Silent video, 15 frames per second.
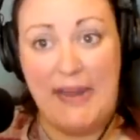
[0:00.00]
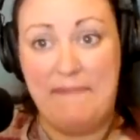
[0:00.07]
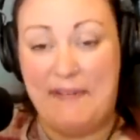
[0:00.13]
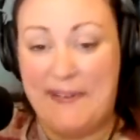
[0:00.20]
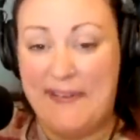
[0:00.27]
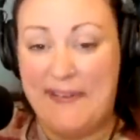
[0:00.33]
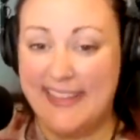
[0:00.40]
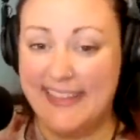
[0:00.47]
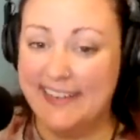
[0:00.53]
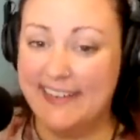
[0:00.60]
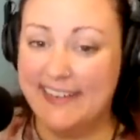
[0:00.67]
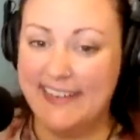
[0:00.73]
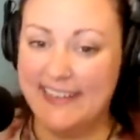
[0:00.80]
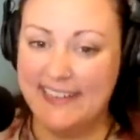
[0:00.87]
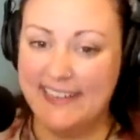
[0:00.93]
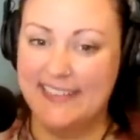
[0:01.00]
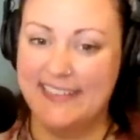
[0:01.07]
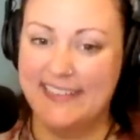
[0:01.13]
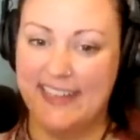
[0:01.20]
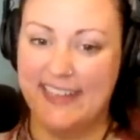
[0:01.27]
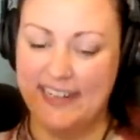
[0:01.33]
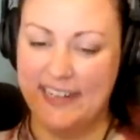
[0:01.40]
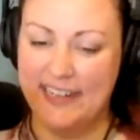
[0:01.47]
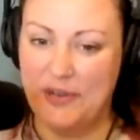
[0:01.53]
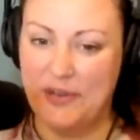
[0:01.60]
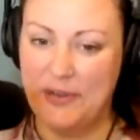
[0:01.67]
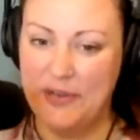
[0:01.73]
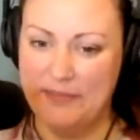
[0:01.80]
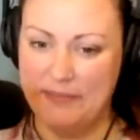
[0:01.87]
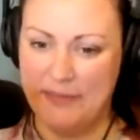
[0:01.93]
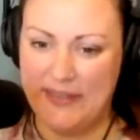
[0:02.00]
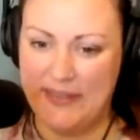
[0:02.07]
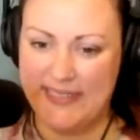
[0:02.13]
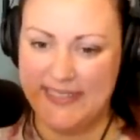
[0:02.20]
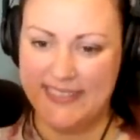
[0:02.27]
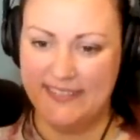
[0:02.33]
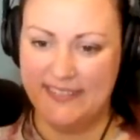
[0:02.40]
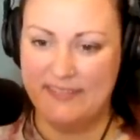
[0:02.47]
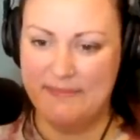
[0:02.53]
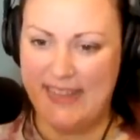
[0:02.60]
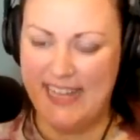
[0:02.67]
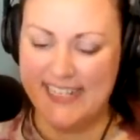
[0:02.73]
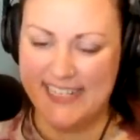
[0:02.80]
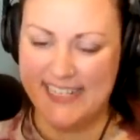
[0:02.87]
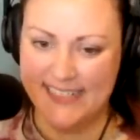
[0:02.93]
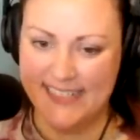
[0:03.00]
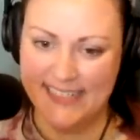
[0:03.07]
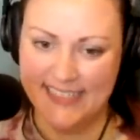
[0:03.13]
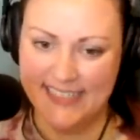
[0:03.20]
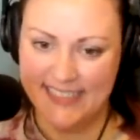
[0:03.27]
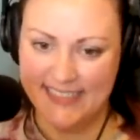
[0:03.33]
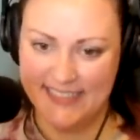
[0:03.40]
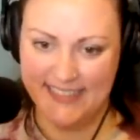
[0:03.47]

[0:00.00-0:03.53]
Great suck the blood right out of you. Kind of cold and moist, I would imagine.